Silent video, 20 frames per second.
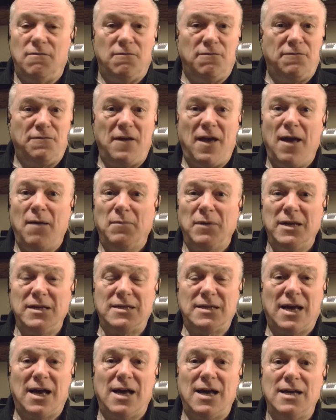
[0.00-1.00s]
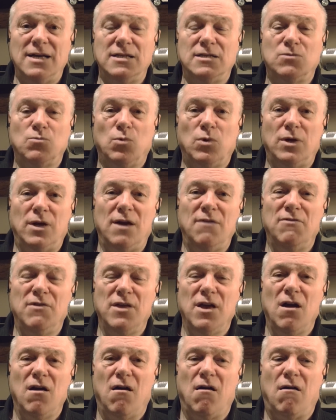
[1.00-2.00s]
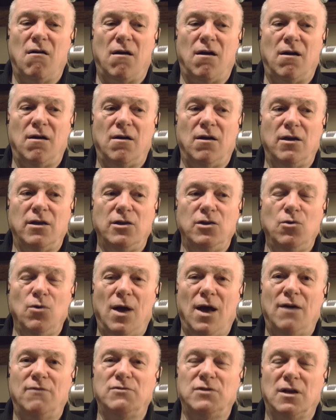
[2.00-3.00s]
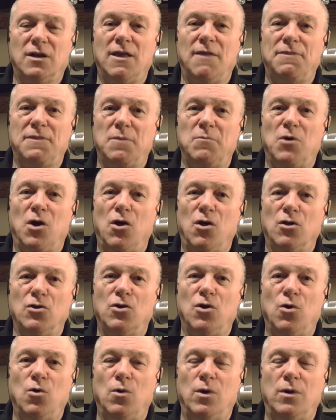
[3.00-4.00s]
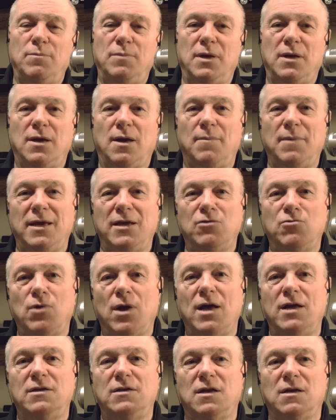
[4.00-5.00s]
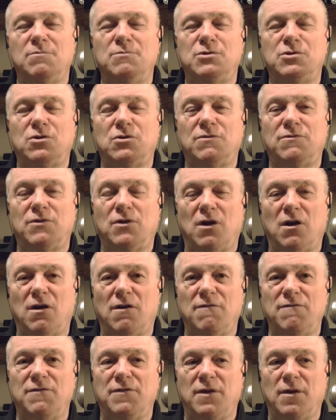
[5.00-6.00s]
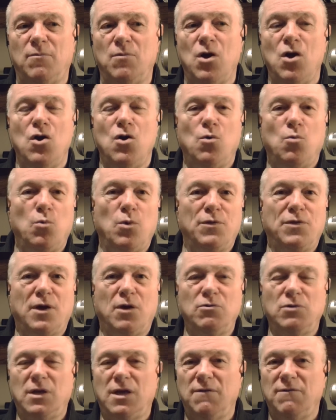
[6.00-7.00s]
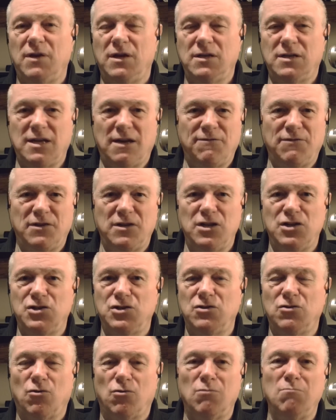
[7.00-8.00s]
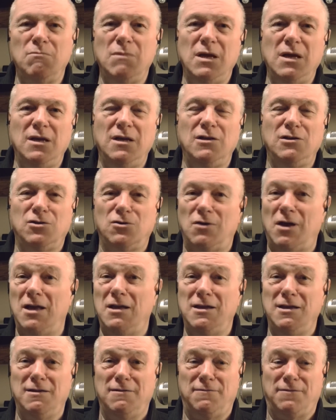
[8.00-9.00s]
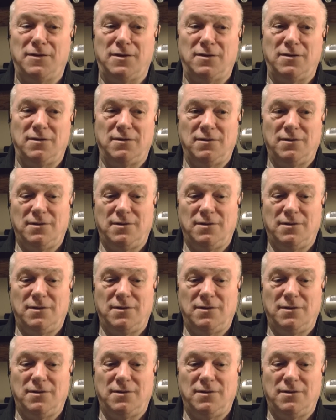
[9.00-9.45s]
family ties, whatever they are. You have to let them all go and become a grand observer of them without giving definition or meaning to any of it.